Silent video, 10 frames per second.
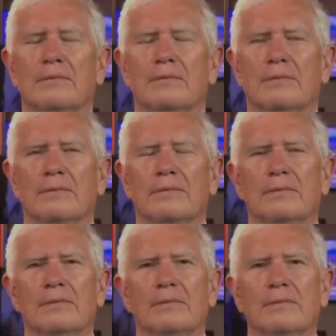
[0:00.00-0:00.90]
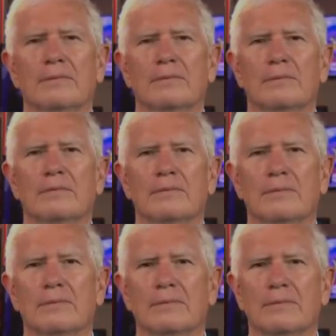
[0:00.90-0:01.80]

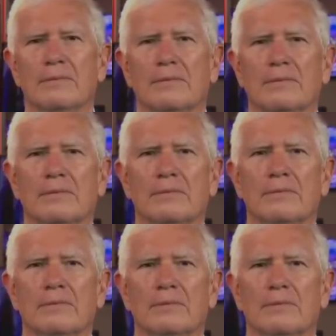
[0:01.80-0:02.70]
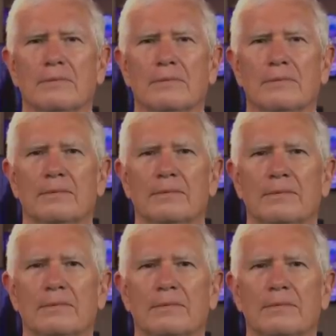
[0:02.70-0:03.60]

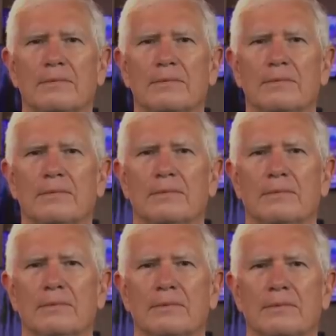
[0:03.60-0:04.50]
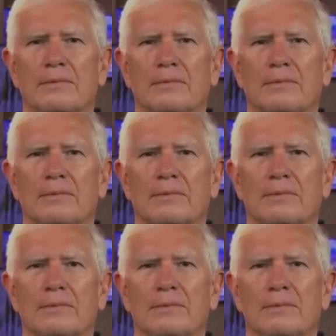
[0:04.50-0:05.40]

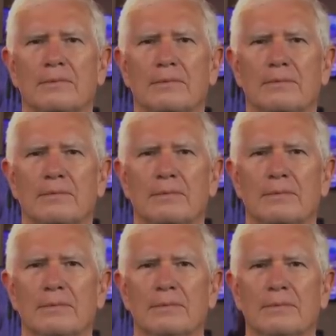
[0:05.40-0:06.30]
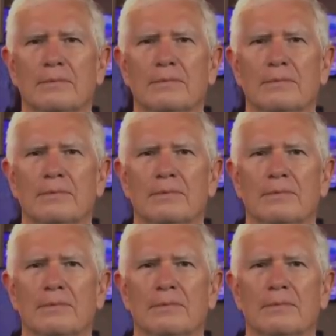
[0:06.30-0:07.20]

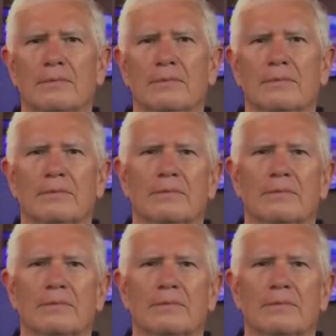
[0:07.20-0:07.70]
This person isn't speaking.